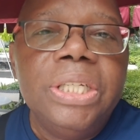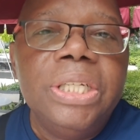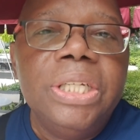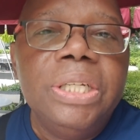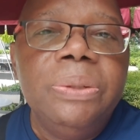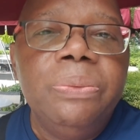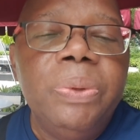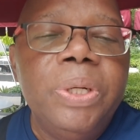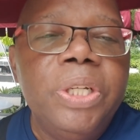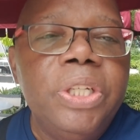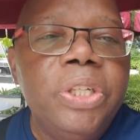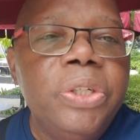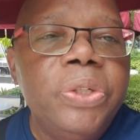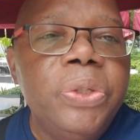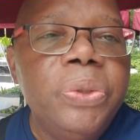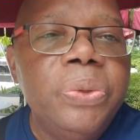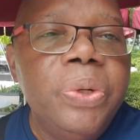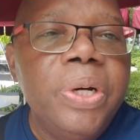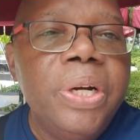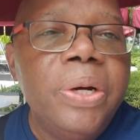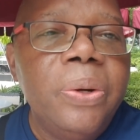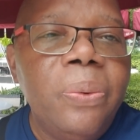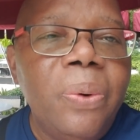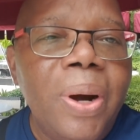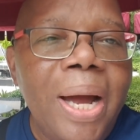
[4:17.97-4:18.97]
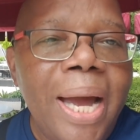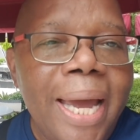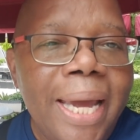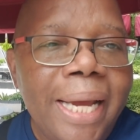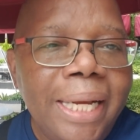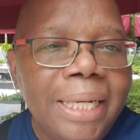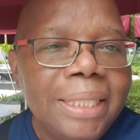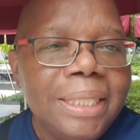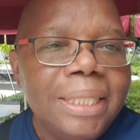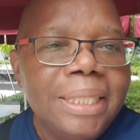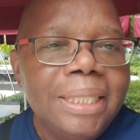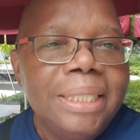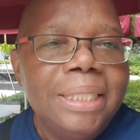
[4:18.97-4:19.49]
when you're doing right,
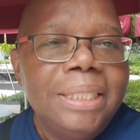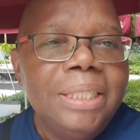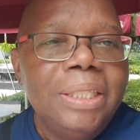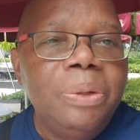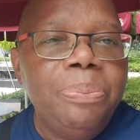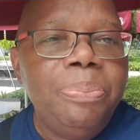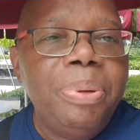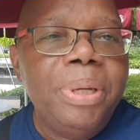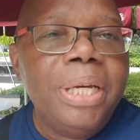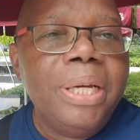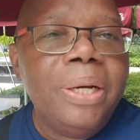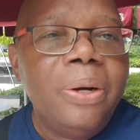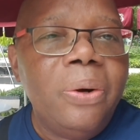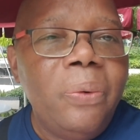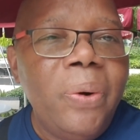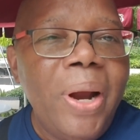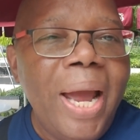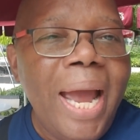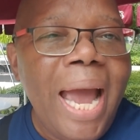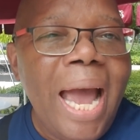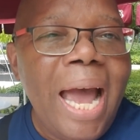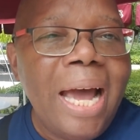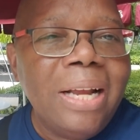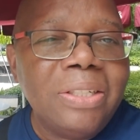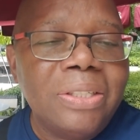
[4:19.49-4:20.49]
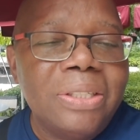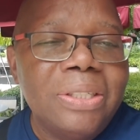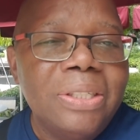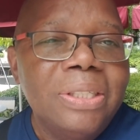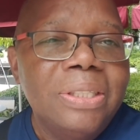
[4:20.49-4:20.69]
you're being harassed.